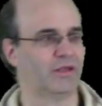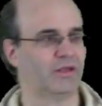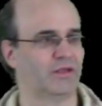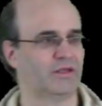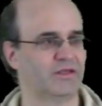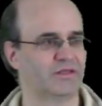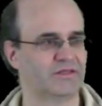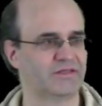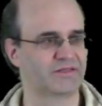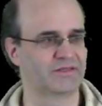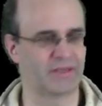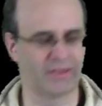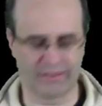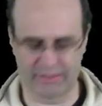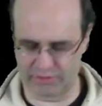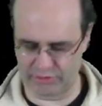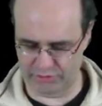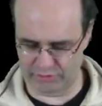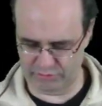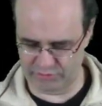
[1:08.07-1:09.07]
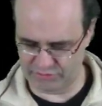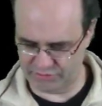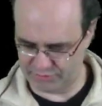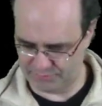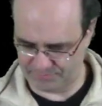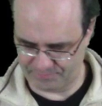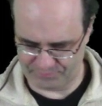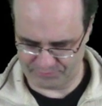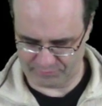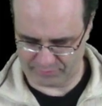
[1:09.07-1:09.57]
scalars
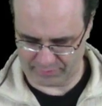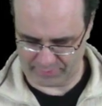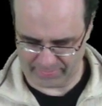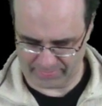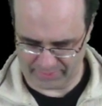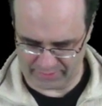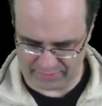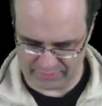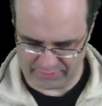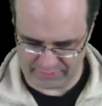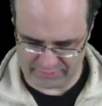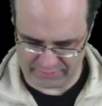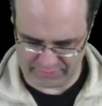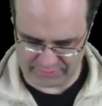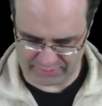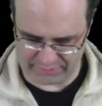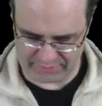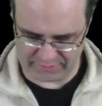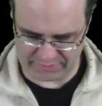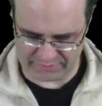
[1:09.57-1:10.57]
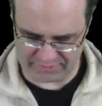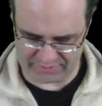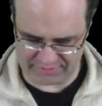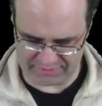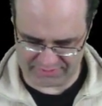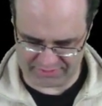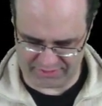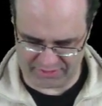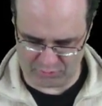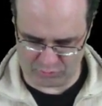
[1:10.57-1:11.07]

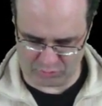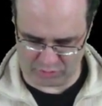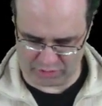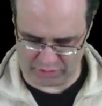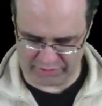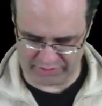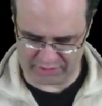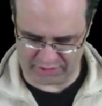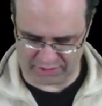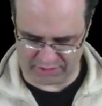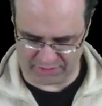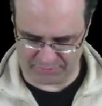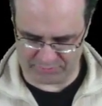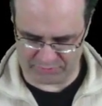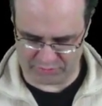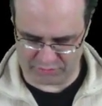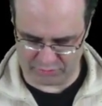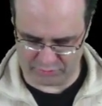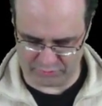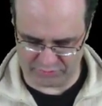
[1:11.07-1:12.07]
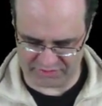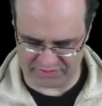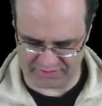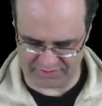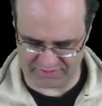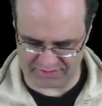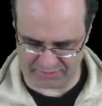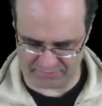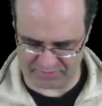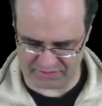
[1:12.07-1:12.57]
c1 up to c
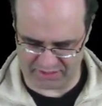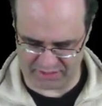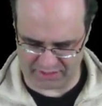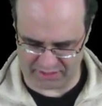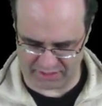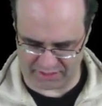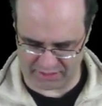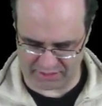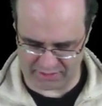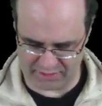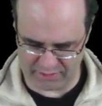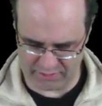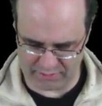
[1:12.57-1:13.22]
sub k.